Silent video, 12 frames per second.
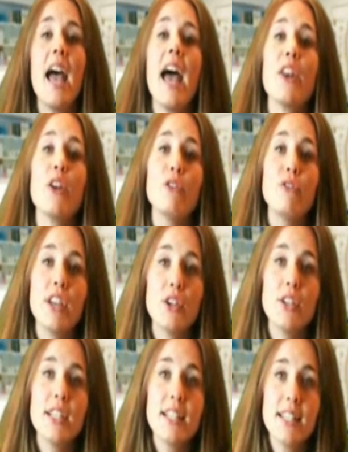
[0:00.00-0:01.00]
An
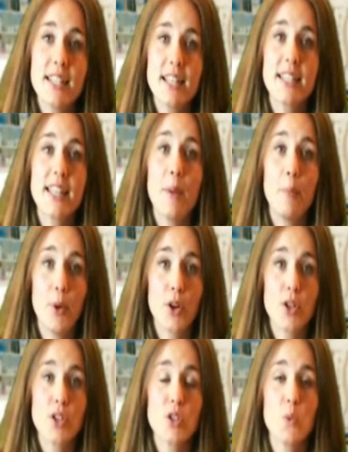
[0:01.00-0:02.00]
ovarian cyst that
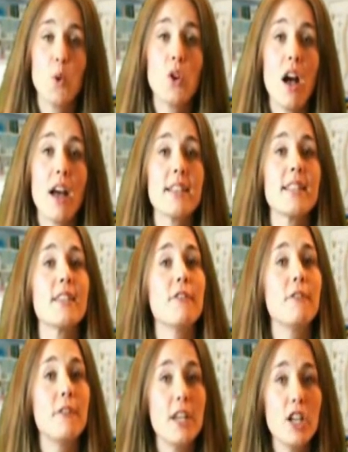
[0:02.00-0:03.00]
bursts will cause
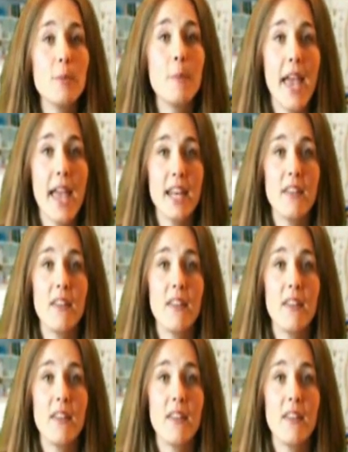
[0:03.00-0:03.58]
severe pain